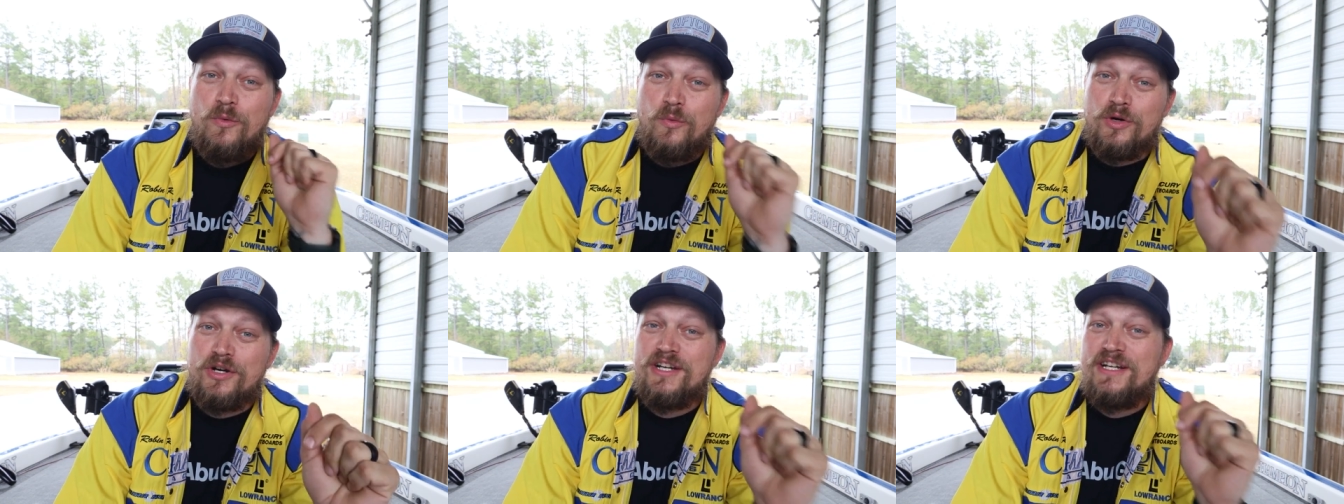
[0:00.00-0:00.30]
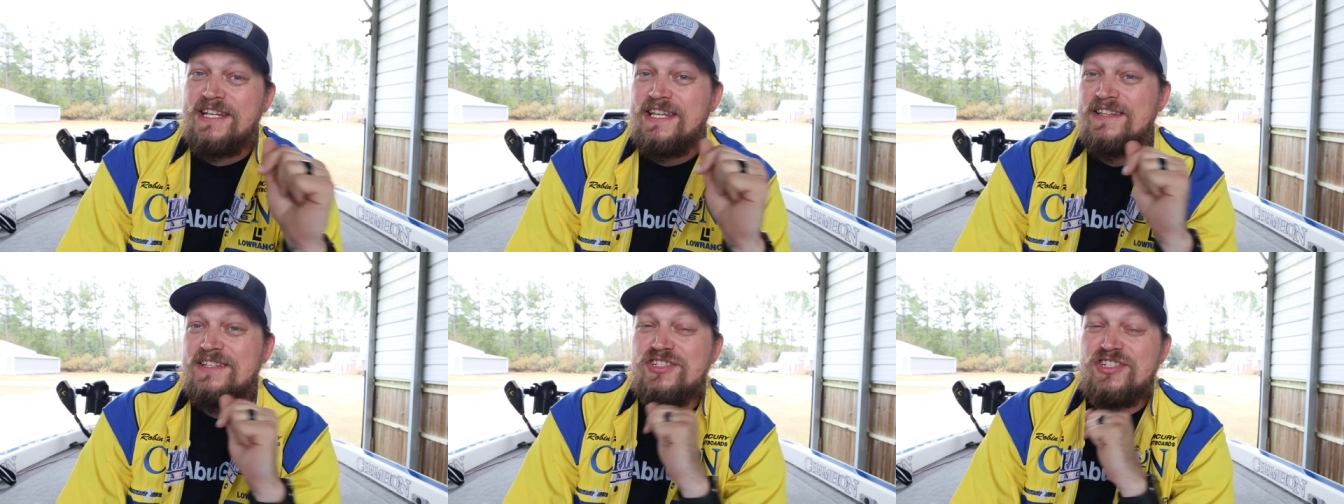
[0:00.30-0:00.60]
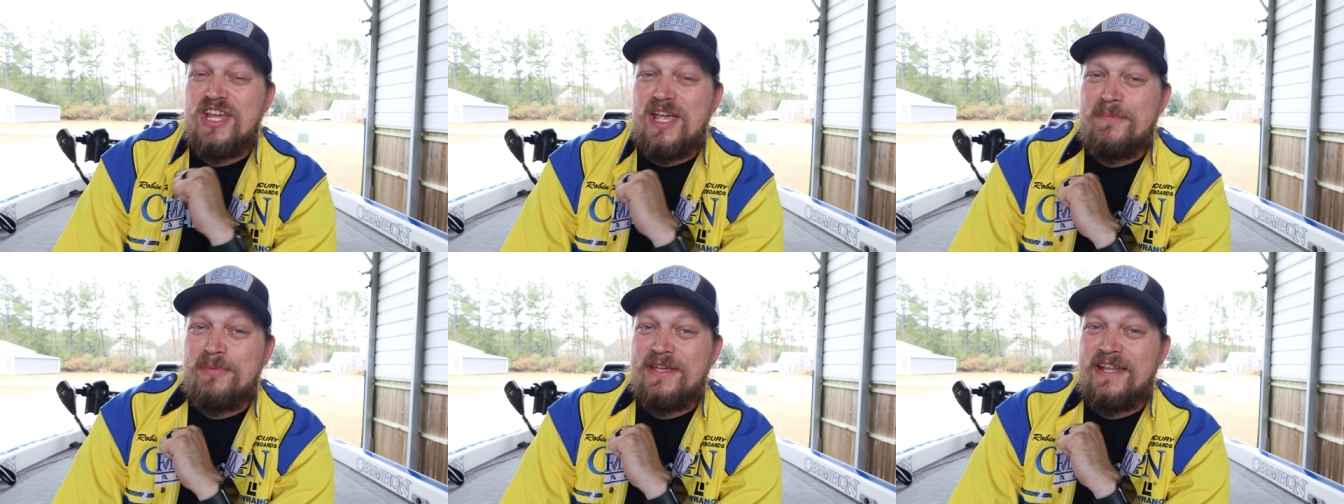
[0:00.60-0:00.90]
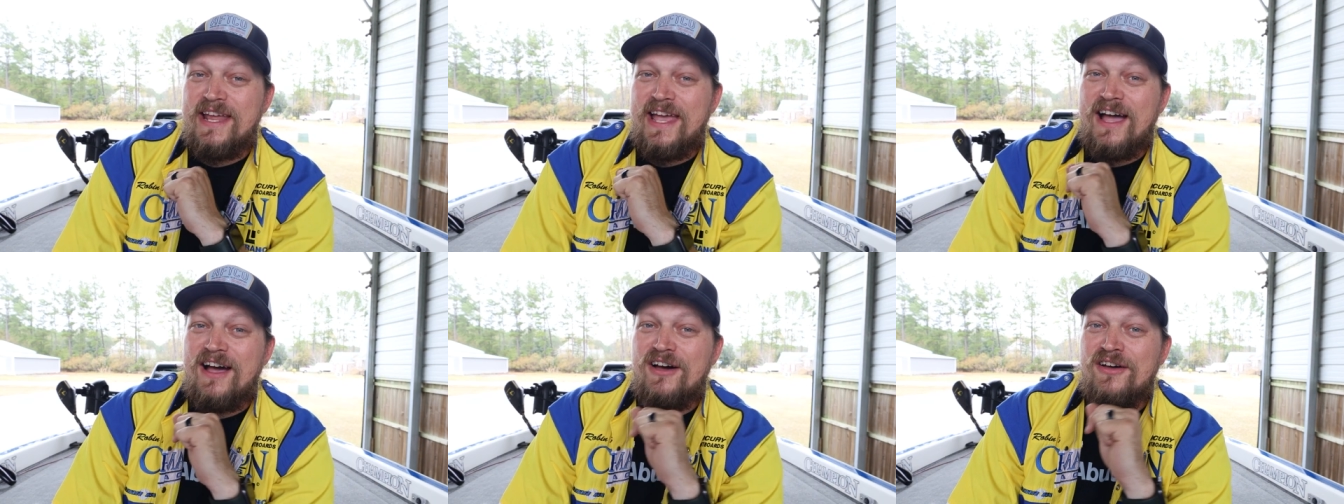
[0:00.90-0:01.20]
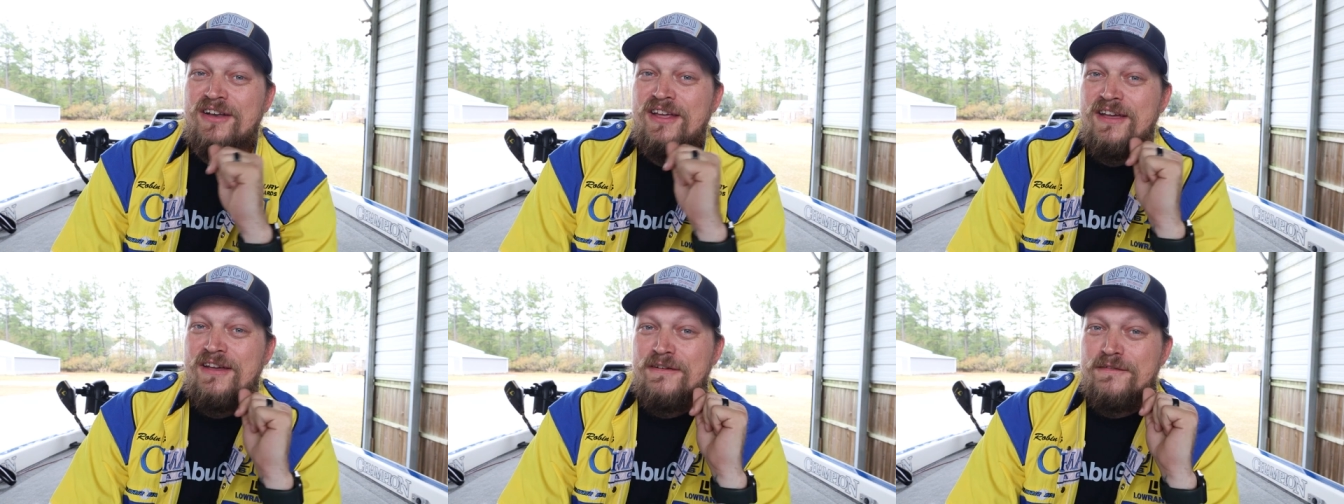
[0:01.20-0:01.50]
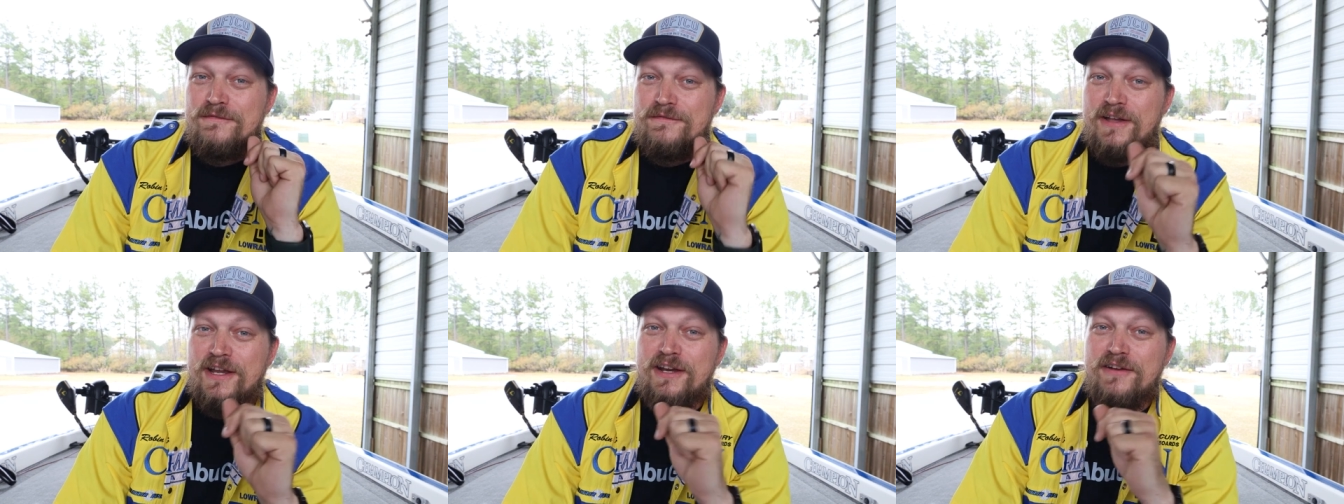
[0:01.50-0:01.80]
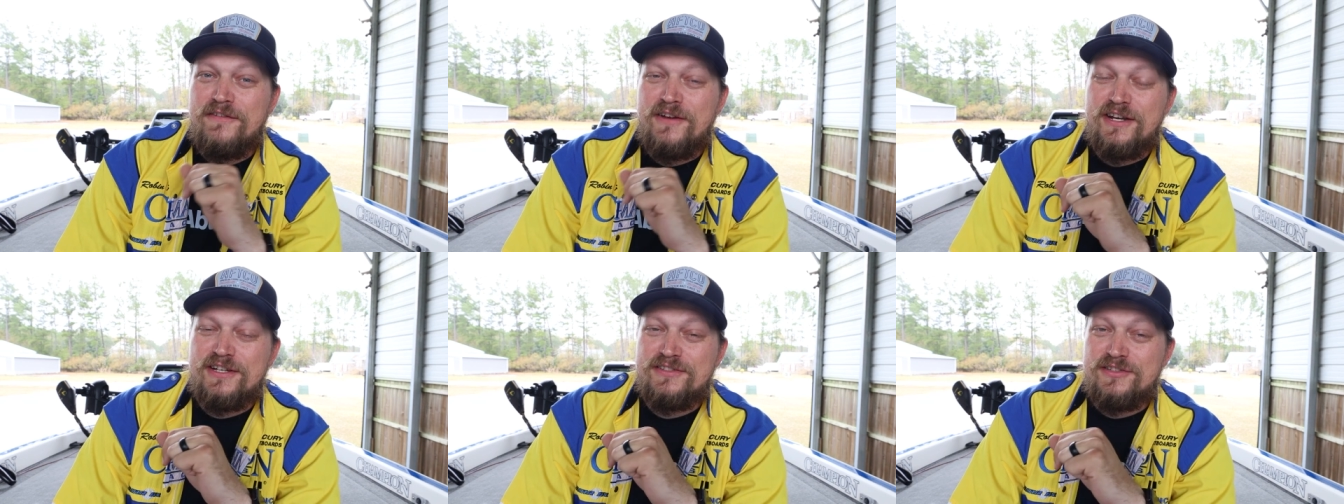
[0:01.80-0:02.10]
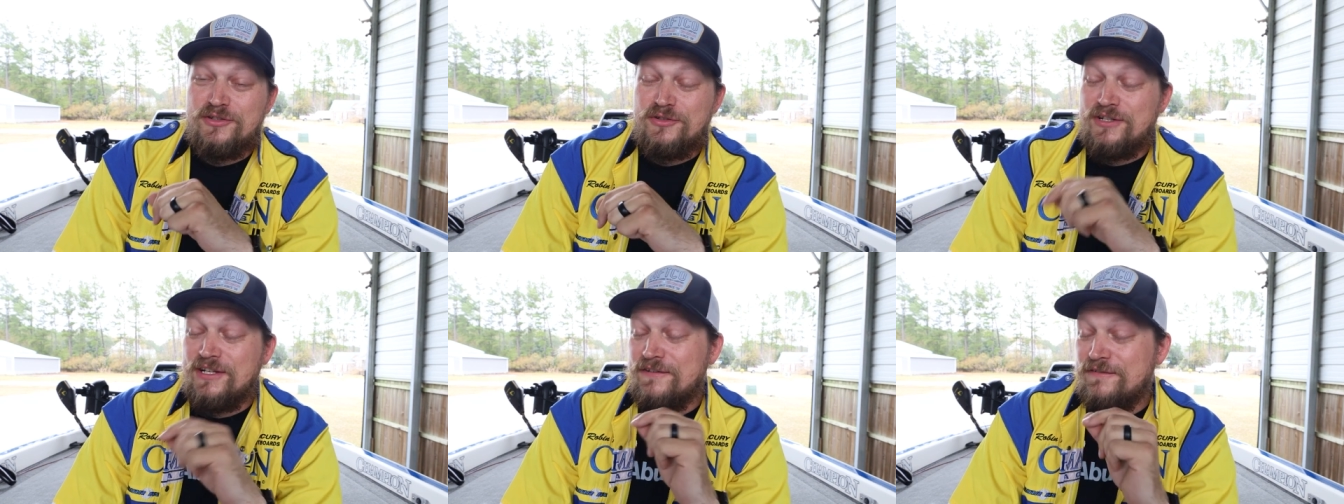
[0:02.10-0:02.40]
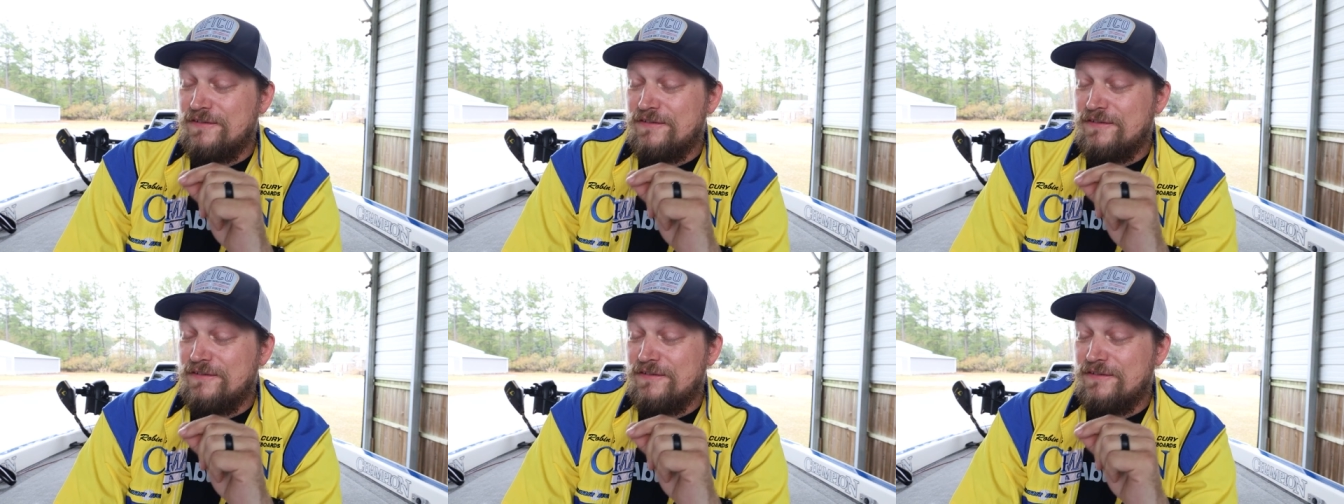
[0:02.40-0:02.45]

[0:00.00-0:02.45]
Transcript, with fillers: we're going to get the champion out very, very soon.